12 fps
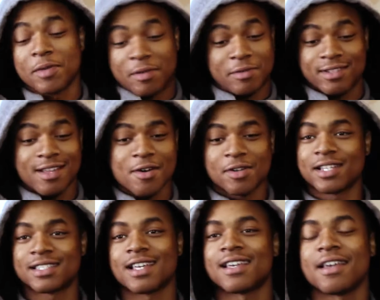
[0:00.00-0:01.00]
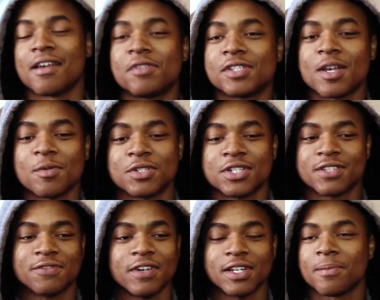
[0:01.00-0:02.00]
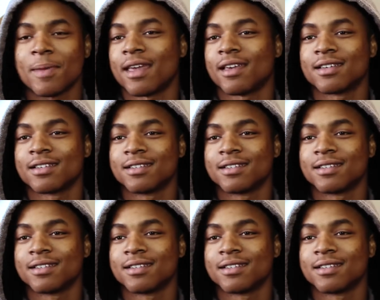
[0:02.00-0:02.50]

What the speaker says: mean, no, that's like, every song was just fun to make.